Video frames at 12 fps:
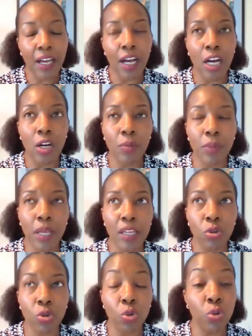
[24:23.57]
um,
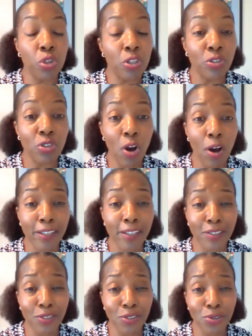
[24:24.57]
and who you're
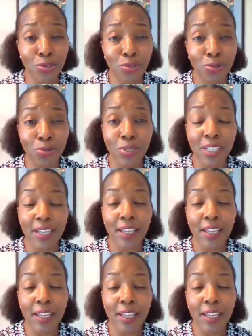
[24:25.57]
talking to,